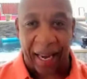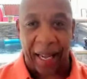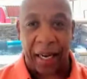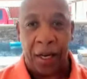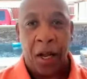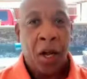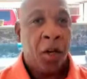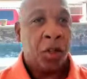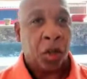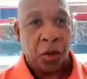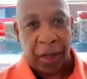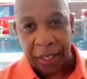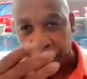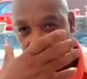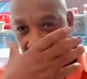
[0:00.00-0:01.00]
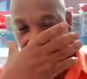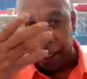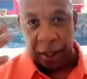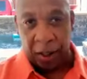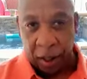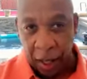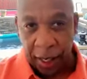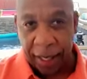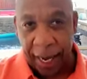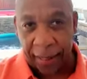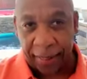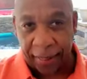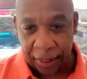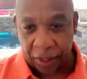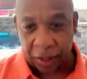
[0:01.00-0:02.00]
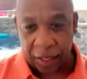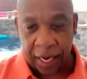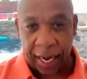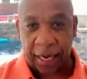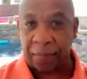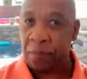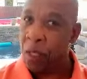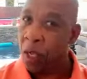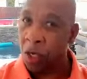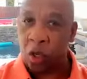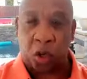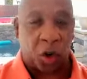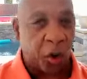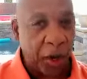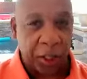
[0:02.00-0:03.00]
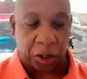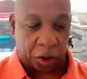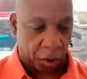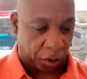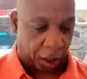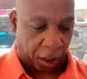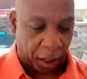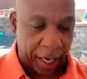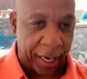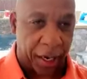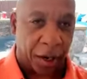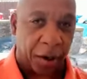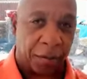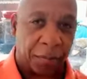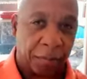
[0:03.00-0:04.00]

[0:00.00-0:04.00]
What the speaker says: it so that you can look at this thing crystal clear.